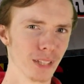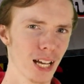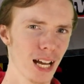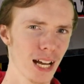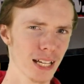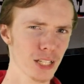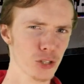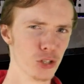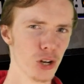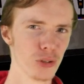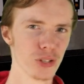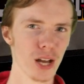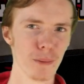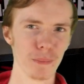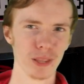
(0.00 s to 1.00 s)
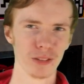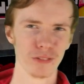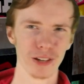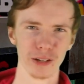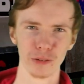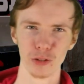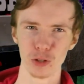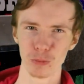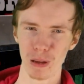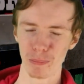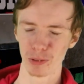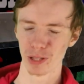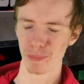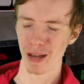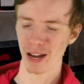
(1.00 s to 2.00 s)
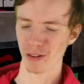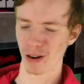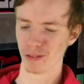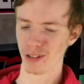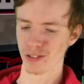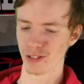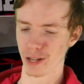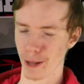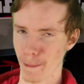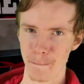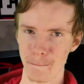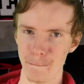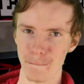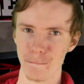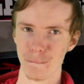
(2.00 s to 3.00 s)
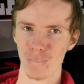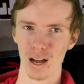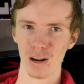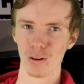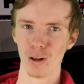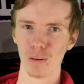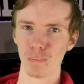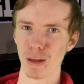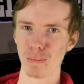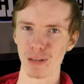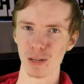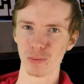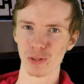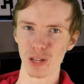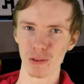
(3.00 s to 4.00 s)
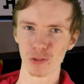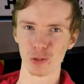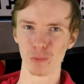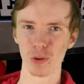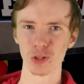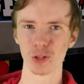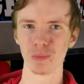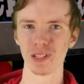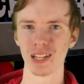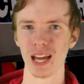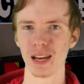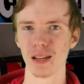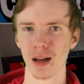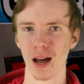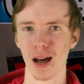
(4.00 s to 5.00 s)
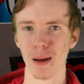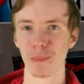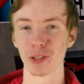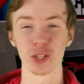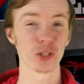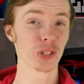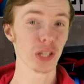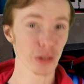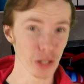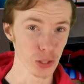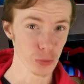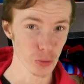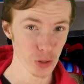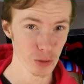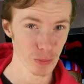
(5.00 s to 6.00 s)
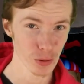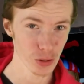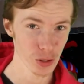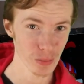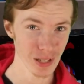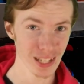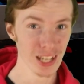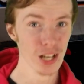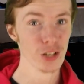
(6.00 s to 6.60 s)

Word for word: Uh, he shows up in the final newspaper in the background, doesn't he? Hmm, I don't know. Maybe he was never supposed to be dead, uh, but the series was supposed to be.